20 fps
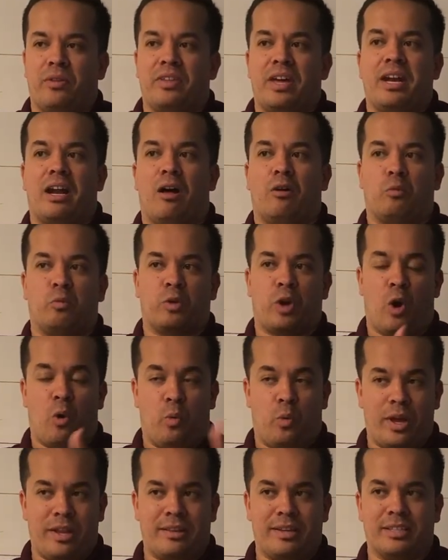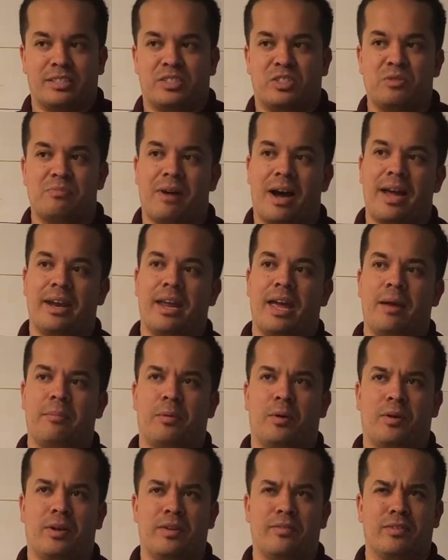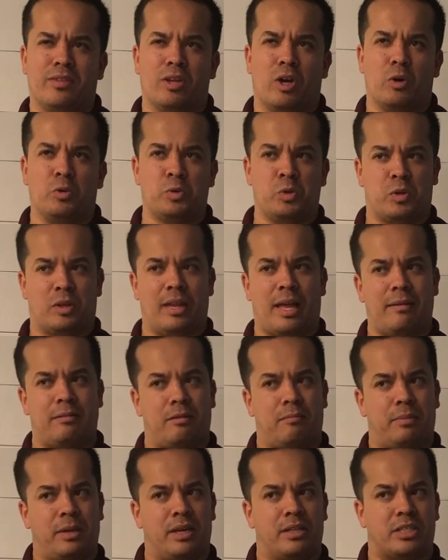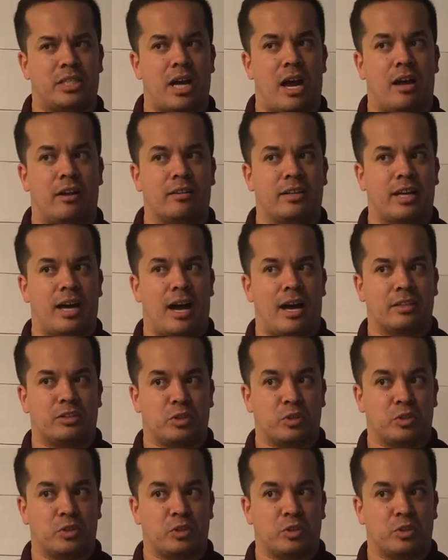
then I'll go witness to my neighbor, even though you claim to be a child of God,